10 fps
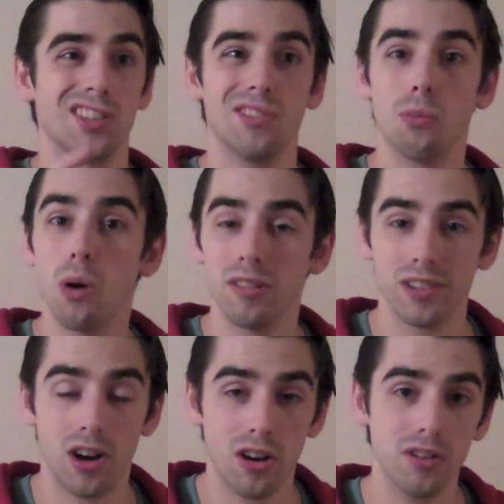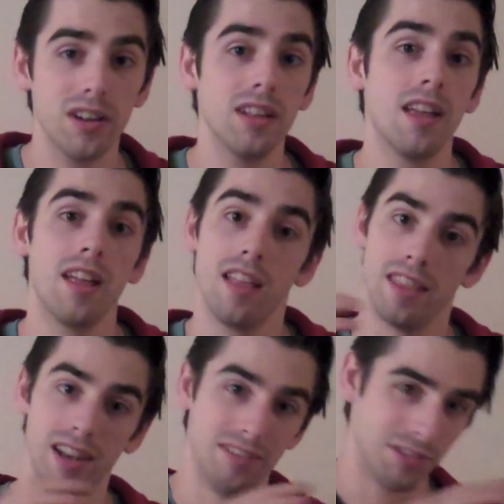on the wall of an artery,
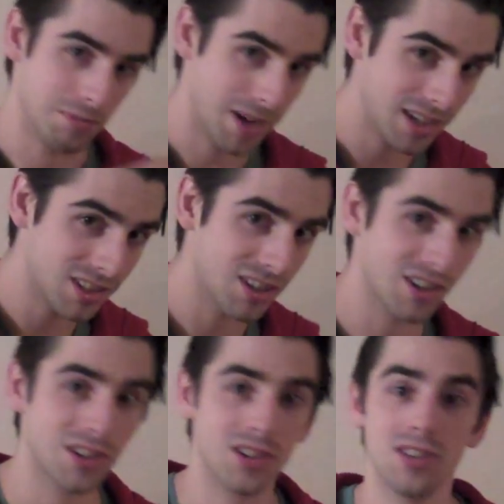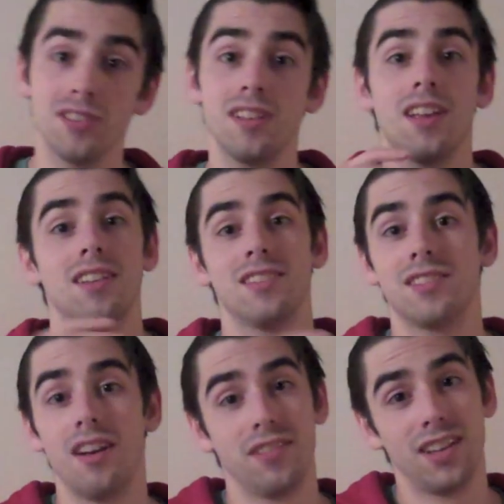then inflammation occurs,
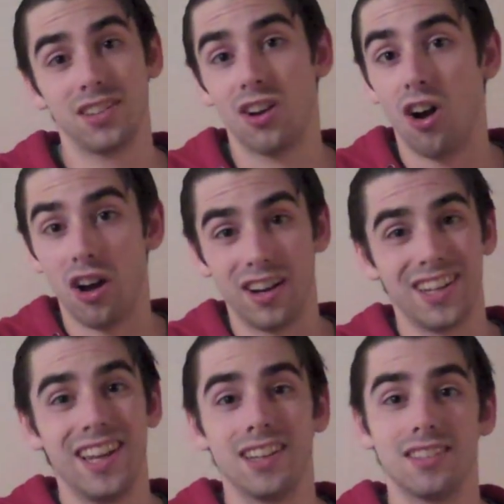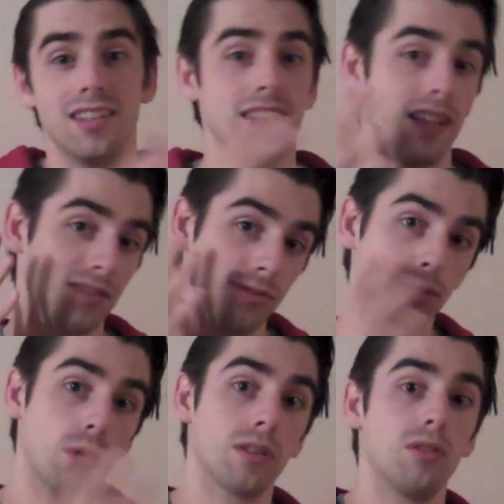stuff gets caught against it that's
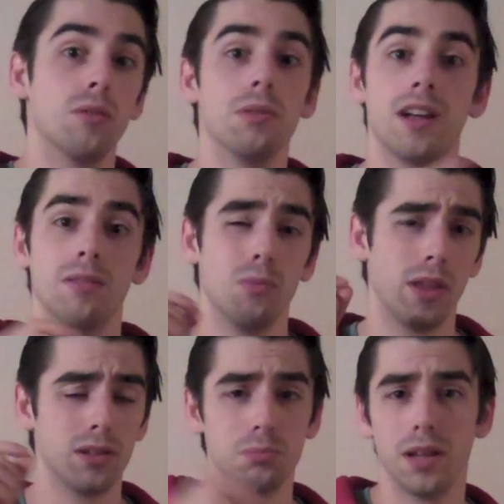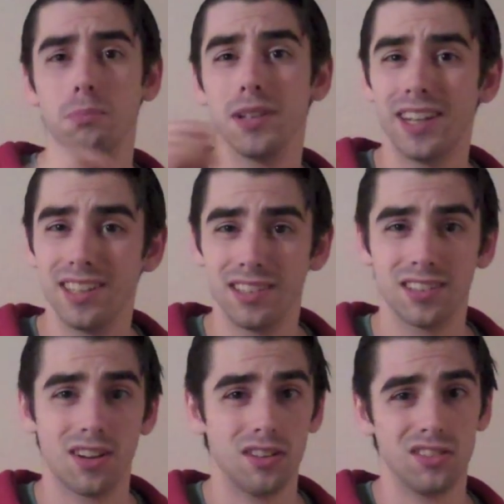flowing through the blood, whether it's blood platelets
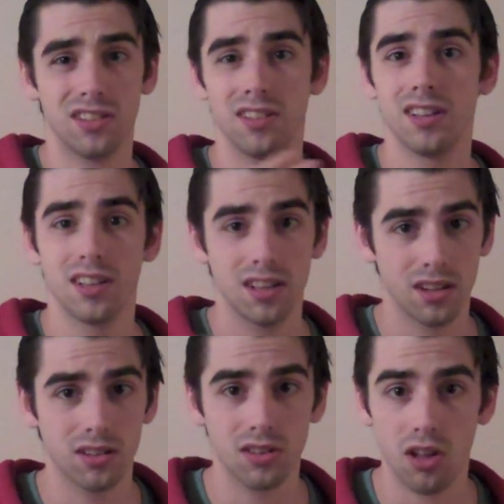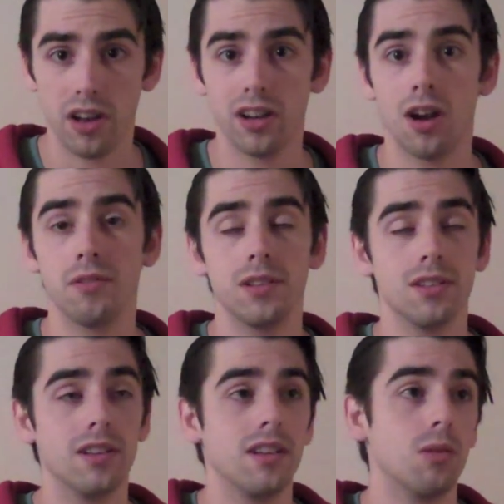causing clotting,
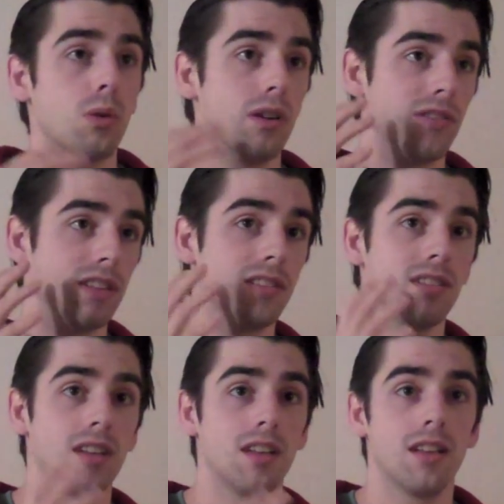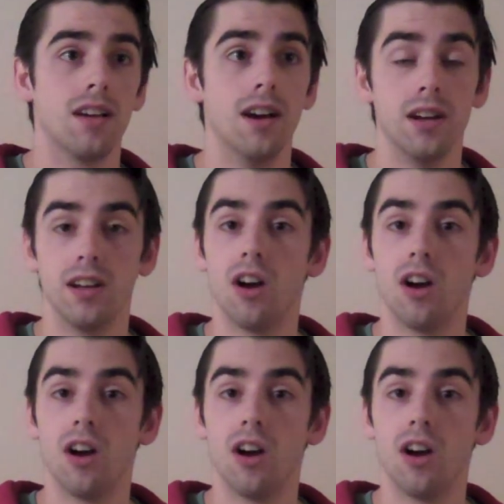obviously, or if it's uh,